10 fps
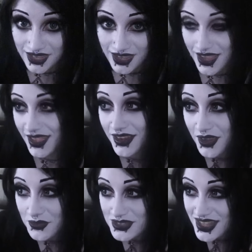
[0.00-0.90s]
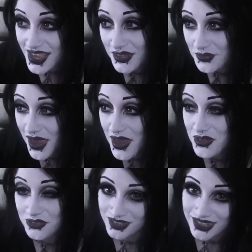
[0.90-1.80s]
And I was like,
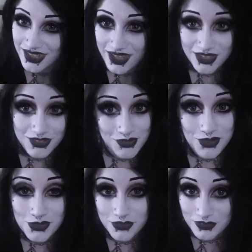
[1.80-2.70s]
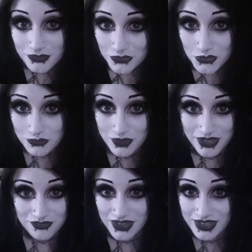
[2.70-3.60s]
wow, great, I can no longer afford my
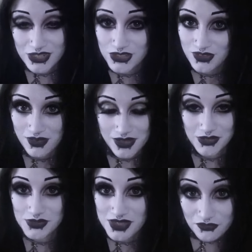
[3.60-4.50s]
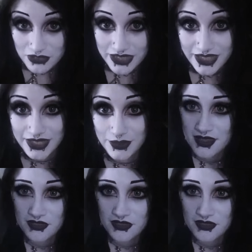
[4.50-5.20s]
foundation that I use every day.